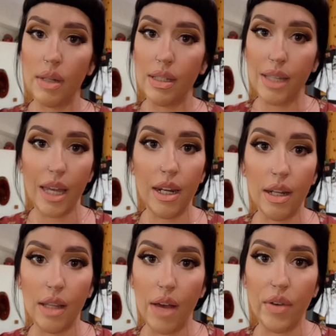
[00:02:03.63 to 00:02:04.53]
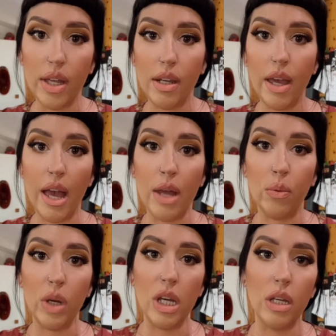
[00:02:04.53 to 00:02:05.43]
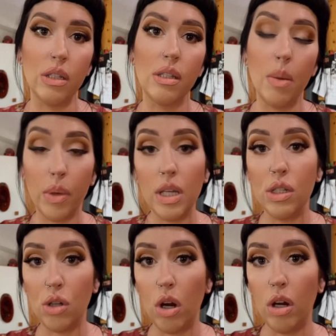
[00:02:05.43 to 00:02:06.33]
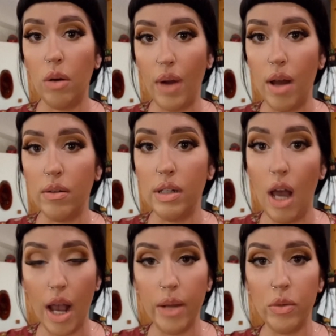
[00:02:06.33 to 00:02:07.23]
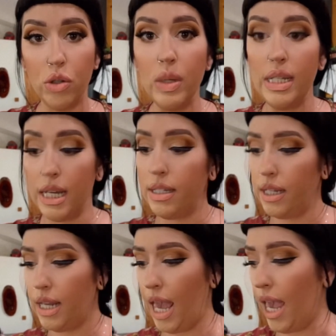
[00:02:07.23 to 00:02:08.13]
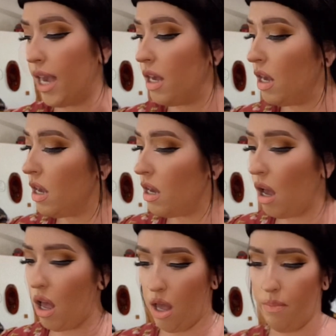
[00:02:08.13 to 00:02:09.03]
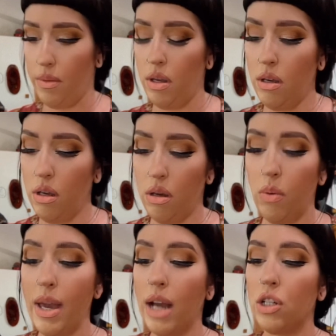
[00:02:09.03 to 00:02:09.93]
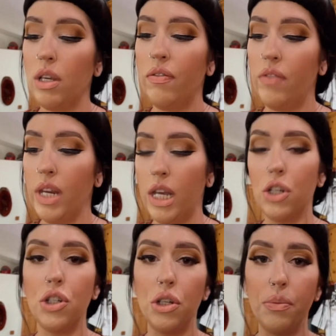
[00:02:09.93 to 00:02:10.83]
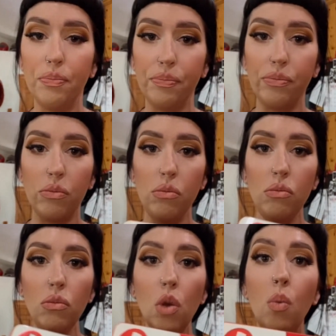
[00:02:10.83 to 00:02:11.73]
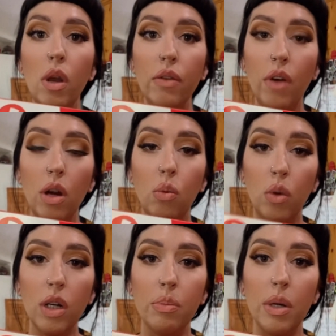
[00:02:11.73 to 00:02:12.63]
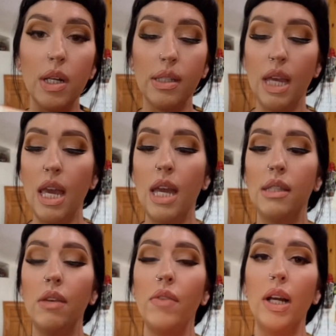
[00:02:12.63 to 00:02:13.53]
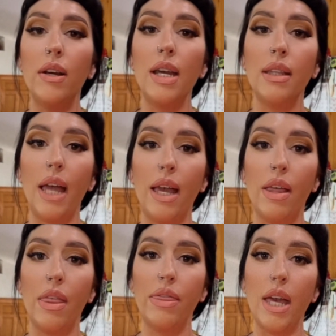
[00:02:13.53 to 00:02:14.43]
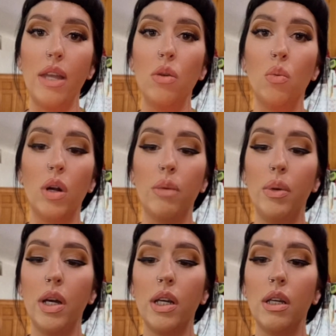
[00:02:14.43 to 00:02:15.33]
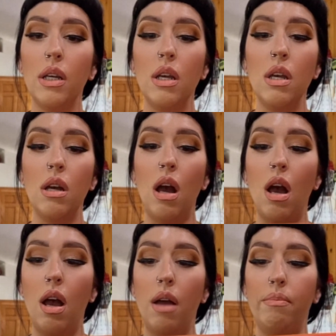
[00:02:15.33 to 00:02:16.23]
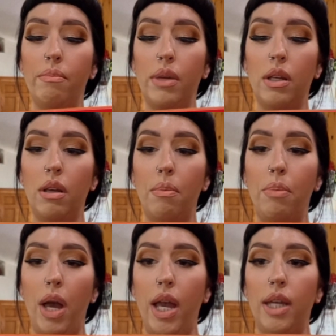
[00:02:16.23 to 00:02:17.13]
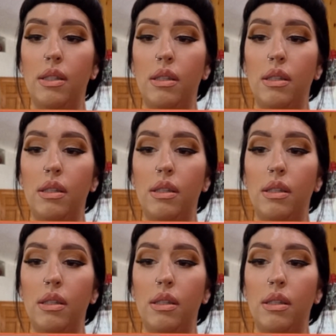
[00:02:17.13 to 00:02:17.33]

10 and 11, and we typically start around 9, which we did today. We actually finished one of our workbooks. It's a very thin workbook, but